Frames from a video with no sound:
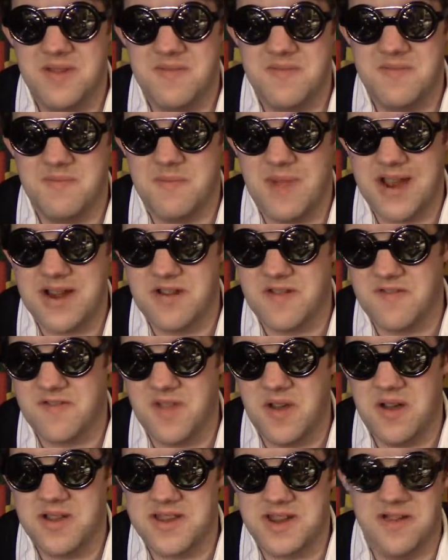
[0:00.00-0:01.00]
minor
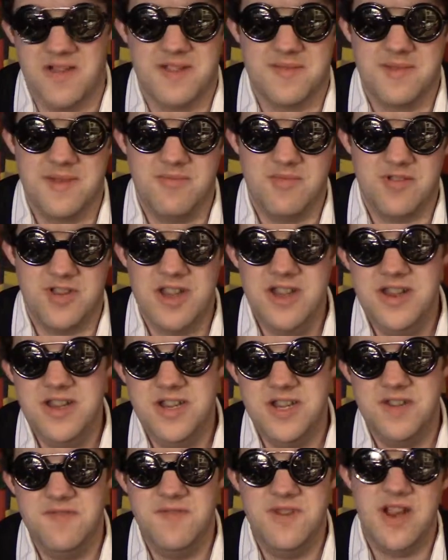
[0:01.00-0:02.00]
flaws, and a lot of people say, oh, you
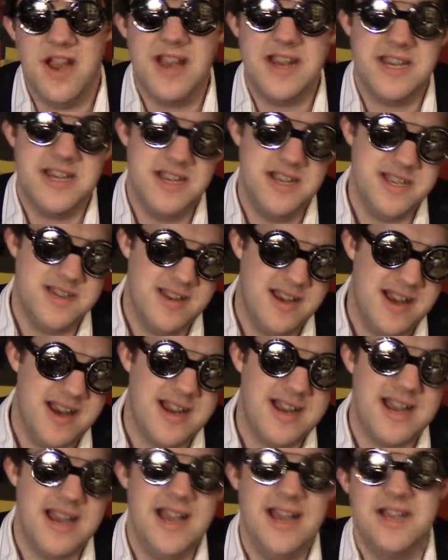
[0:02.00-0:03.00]
should excise that,
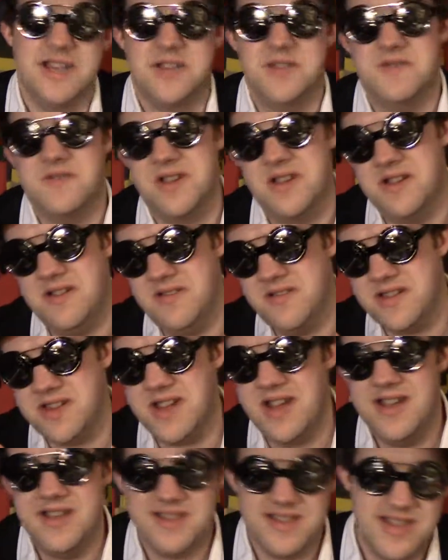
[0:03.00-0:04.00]
I guess, you should
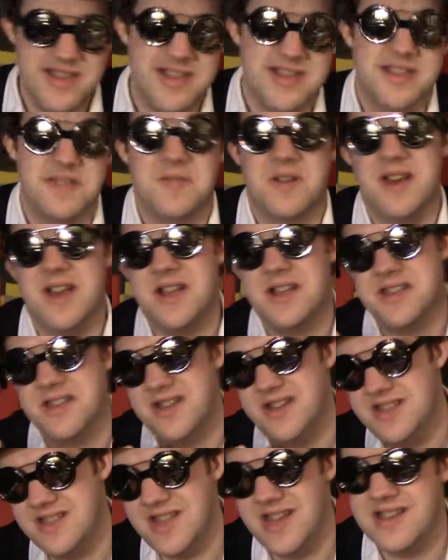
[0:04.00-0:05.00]
excise this, you could
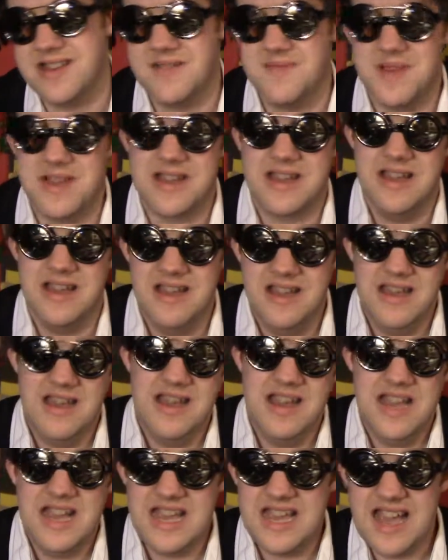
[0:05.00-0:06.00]
excise that. I'm like,
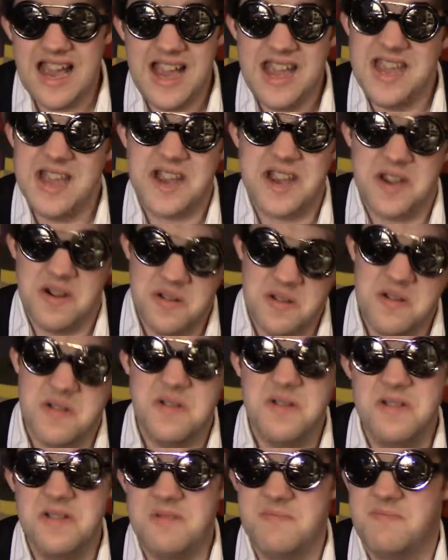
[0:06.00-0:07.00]
yeah, you
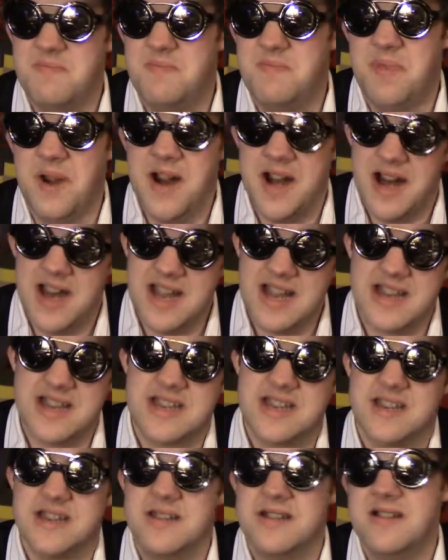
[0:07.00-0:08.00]
could, but,